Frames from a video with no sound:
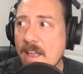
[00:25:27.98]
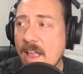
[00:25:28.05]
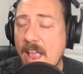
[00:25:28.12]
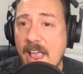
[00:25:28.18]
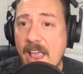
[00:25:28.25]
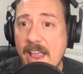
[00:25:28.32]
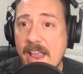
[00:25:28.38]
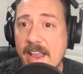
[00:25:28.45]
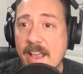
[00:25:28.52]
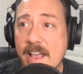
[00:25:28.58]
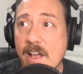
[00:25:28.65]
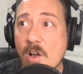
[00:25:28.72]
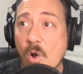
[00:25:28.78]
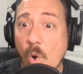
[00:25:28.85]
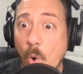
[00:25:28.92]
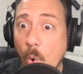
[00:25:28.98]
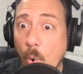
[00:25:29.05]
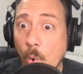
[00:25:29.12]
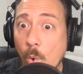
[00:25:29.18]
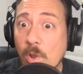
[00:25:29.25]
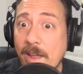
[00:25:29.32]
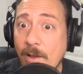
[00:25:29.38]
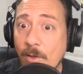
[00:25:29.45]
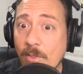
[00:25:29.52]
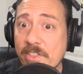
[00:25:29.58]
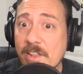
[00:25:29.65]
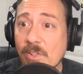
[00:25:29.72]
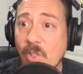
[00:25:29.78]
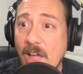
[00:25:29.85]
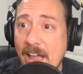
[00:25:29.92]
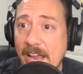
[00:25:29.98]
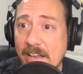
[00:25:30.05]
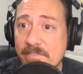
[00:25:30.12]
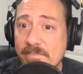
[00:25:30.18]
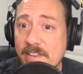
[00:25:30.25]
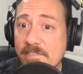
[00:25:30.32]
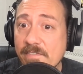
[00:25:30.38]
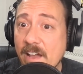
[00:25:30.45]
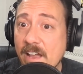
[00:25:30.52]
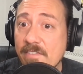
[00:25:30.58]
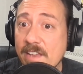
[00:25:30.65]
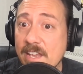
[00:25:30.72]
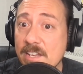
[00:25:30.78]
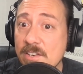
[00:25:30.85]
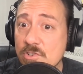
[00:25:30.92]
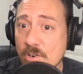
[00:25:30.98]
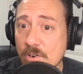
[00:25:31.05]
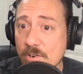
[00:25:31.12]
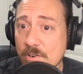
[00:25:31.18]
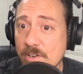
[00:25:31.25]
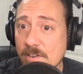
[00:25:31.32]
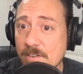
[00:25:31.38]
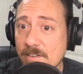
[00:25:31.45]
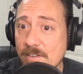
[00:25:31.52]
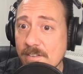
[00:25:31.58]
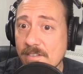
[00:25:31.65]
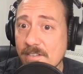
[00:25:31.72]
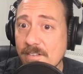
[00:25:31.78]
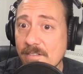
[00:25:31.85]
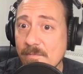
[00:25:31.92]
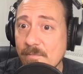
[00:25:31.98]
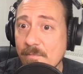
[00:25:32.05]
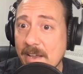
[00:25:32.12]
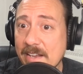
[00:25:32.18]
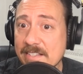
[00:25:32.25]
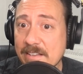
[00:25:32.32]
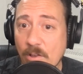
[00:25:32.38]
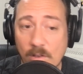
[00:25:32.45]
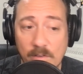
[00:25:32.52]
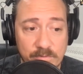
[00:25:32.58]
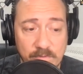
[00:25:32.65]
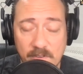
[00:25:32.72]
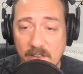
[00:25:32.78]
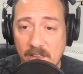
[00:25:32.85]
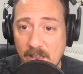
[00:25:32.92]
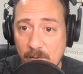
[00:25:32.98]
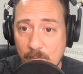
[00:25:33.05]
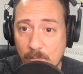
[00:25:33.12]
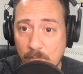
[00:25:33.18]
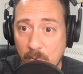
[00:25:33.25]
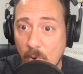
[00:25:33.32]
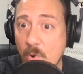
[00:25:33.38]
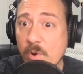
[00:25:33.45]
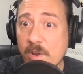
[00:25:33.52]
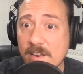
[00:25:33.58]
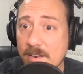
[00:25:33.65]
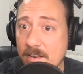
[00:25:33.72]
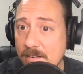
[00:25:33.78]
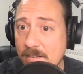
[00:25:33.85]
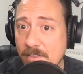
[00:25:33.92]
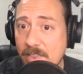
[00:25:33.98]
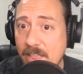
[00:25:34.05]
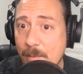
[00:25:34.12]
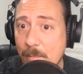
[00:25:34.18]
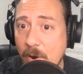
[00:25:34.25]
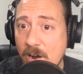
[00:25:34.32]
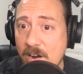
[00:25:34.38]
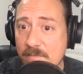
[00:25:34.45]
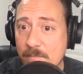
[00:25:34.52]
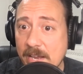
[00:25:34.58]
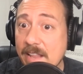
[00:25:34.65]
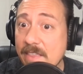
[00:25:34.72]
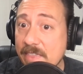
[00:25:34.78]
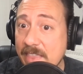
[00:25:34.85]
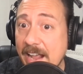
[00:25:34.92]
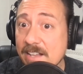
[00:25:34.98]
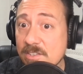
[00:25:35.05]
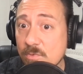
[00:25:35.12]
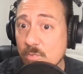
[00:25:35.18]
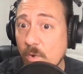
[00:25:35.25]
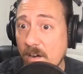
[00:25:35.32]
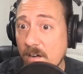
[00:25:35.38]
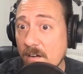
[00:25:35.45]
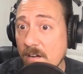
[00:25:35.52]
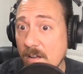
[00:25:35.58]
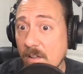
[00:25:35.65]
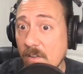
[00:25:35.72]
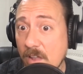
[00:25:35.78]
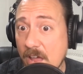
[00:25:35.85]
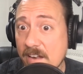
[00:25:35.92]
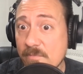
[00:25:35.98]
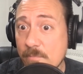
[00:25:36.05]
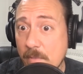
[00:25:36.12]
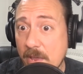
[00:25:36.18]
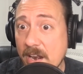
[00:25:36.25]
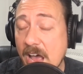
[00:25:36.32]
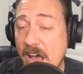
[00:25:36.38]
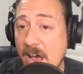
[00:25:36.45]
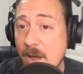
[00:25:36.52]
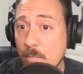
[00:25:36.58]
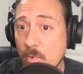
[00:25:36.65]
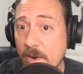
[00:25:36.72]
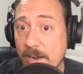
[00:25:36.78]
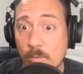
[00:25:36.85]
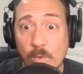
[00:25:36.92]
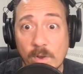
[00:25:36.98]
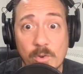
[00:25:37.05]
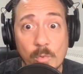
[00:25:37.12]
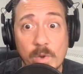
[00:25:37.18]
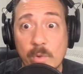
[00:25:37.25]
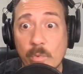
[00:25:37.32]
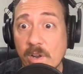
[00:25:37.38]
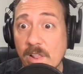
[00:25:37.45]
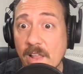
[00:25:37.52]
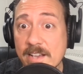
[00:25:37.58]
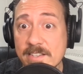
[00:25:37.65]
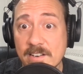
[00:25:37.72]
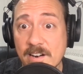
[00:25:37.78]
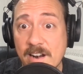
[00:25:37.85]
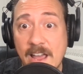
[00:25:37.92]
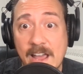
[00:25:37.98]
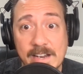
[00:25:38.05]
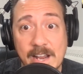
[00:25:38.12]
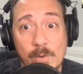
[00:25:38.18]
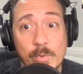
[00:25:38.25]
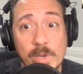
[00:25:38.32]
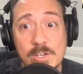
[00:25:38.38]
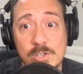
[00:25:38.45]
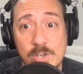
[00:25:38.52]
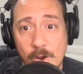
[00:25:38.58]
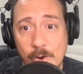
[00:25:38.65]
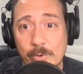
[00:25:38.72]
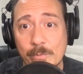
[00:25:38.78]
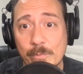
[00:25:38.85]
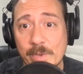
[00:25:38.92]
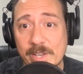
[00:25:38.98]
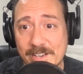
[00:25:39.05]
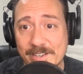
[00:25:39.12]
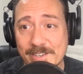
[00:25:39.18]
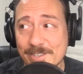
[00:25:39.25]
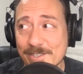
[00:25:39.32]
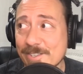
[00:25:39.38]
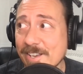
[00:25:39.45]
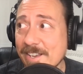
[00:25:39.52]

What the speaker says: a whole, healthy life if I've injured myself and broken that part of me? And that's where a lot of men operate, whether we realize it or not. And we don't, because